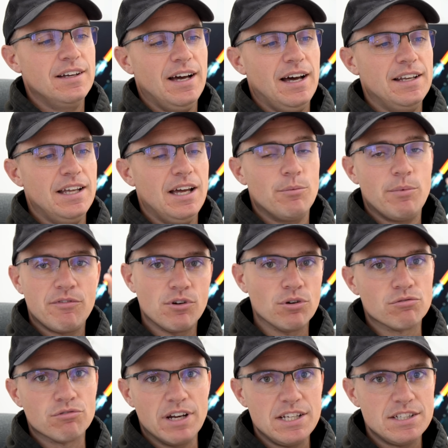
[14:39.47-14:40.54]
and with
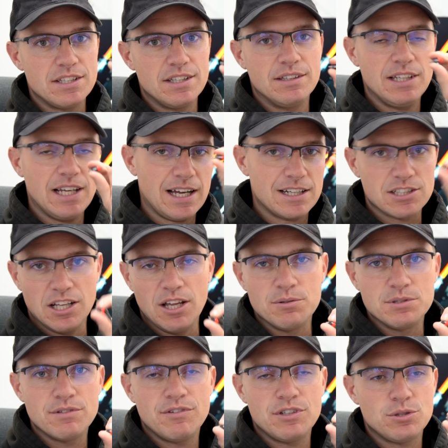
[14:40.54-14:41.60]
good reason. You catch
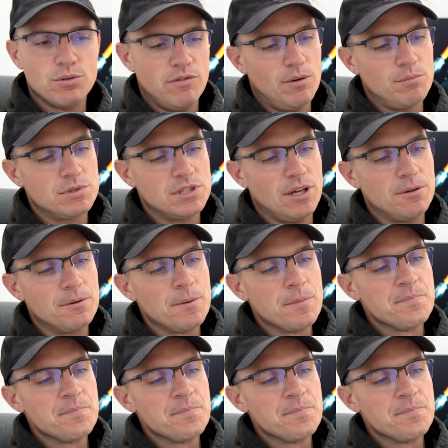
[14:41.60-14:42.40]
loads of fish with them. So